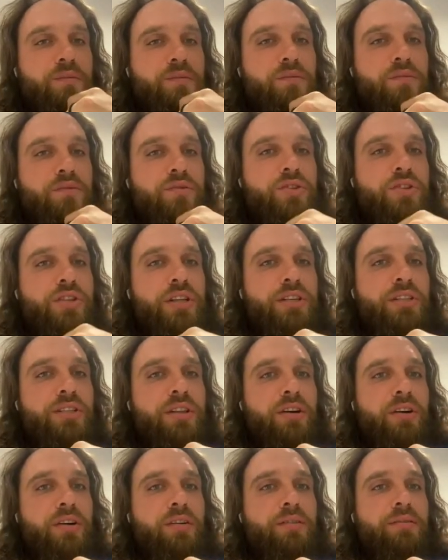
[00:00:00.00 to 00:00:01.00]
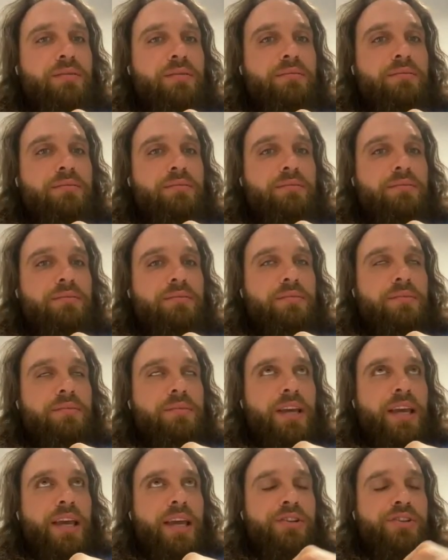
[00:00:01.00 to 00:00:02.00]
she's not
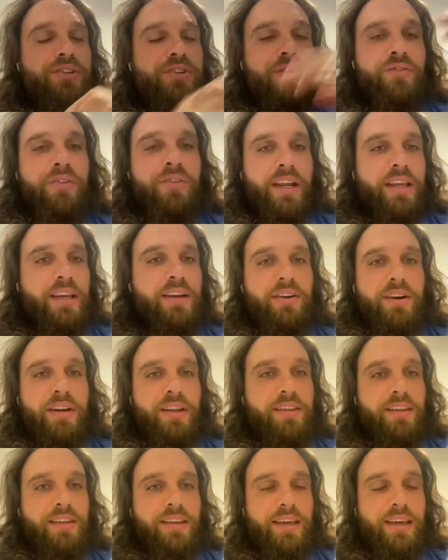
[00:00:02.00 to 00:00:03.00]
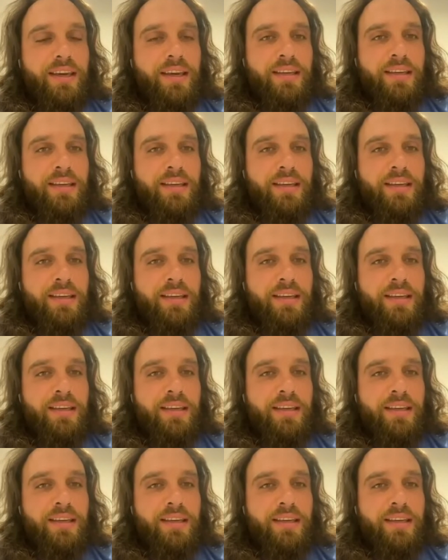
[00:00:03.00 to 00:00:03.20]
aged to drink or anything yet.